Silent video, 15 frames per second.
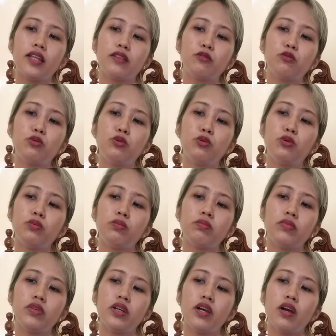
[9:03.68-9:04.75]
to
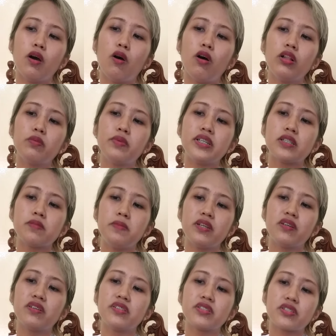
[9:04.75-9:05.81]
always be
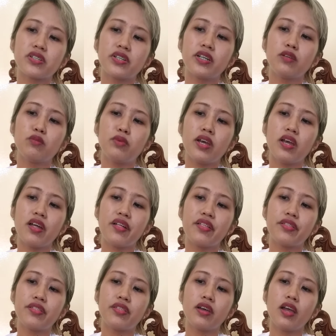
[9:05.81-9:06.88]
concerned with
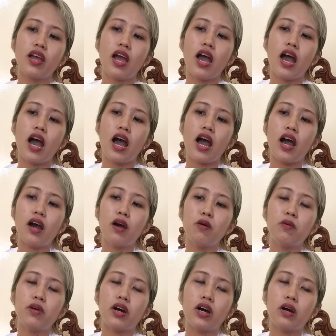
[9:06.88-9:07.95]

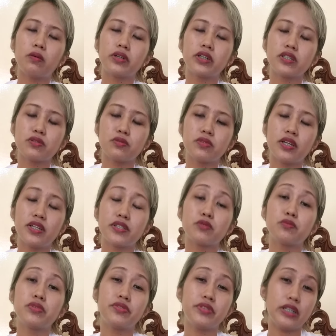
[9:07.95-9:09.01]
how our students
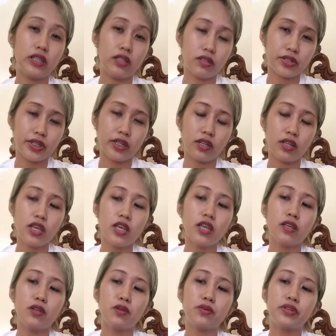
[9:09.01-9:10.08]
would really learn.
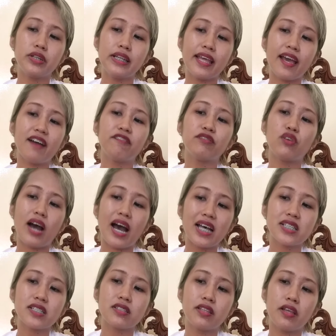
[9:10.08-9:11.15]
You really have to
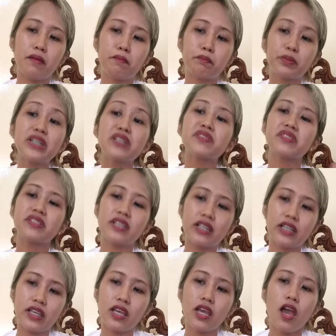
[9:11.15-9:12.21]
ask them
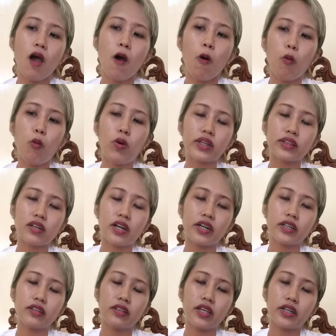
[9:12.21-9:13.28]
personally what
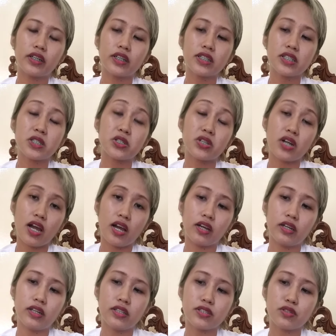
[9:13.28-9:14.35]
are their
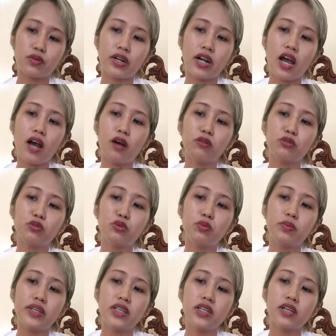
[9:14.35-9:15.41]
struggles, or how do
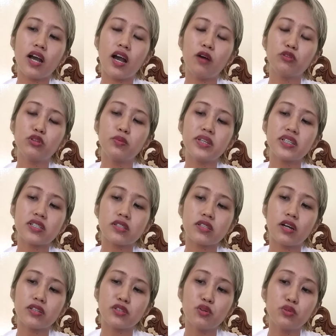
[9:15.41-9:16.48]
we
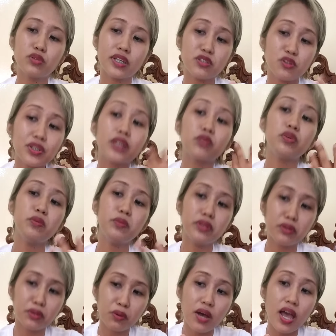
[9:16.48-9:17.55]
start, so that we
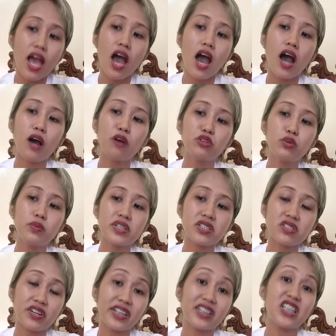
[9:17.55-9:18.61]
would know how do we
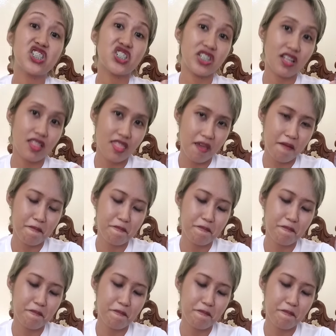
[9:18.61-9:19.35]
start teaching them.